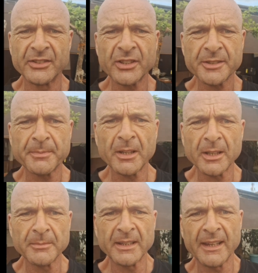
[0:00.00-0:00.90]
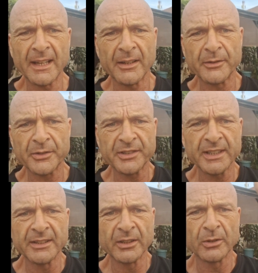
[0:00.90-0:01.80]
just behind me there, you'll see
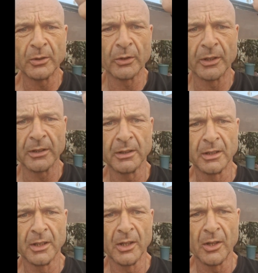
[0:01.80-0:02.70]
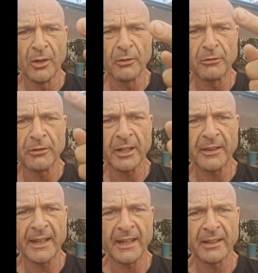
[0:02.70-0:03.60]
in the corner, right
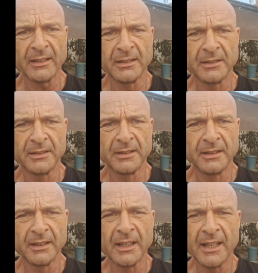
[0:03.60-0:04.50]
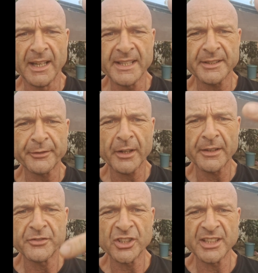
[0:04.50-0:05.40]
there, is a
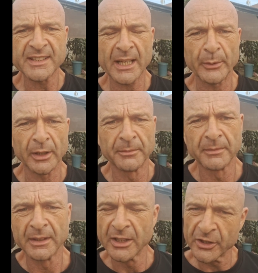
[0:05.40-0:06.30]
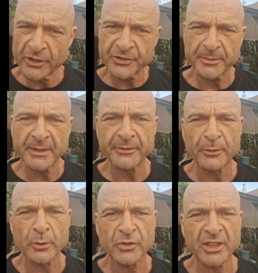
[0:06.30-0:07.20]
5G tower. Used to be
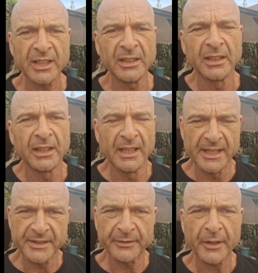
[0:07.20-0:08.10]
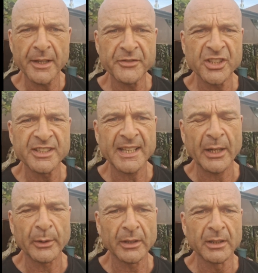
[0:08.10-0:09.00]
4G, it's a 5G
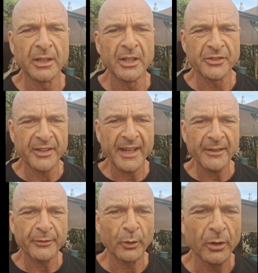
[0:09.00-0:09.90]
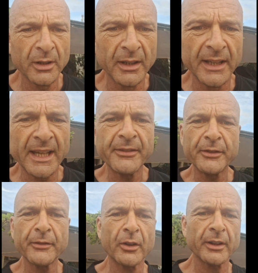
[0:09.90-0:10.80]
tower, so therefore, if
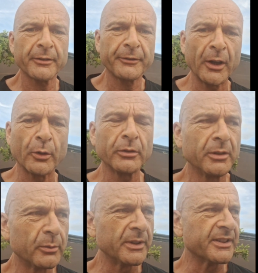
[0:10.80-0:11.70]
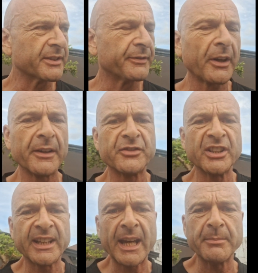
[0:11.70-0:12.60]
you've got a phone which is 5G
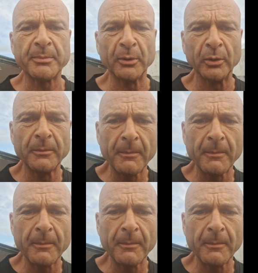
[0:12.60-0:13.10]
capable,